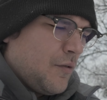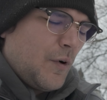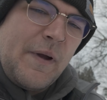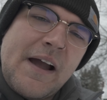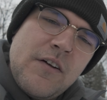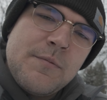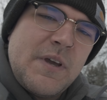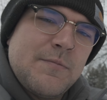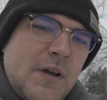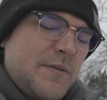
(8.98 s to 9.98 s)
we're back on the
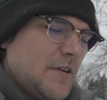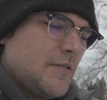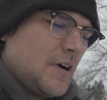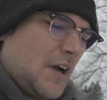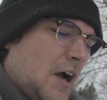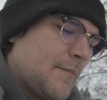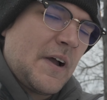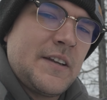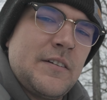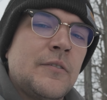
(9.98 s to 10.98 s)
BMW.
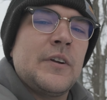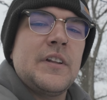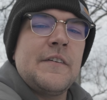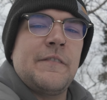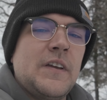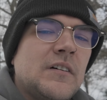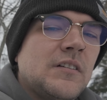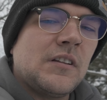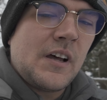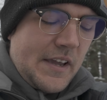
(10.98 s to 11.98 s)
I didn't really
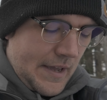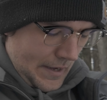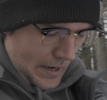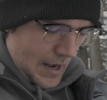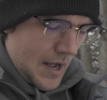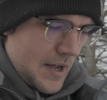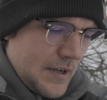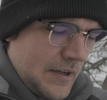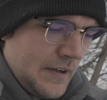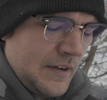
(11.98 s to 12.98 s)
feel like
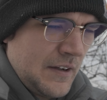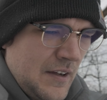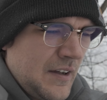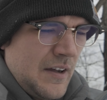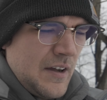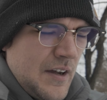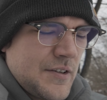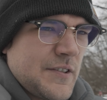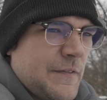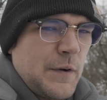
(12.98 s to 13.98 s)

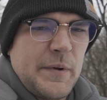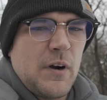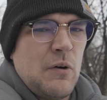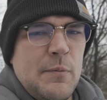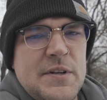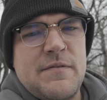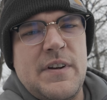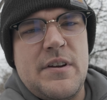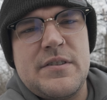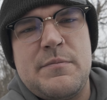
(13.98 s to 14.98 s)
just filming a whole bunch of
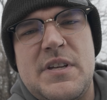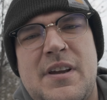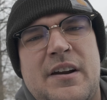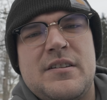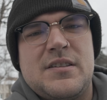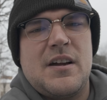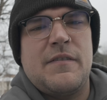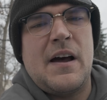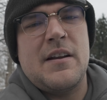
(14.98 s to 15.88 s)
videos of me tearing stuff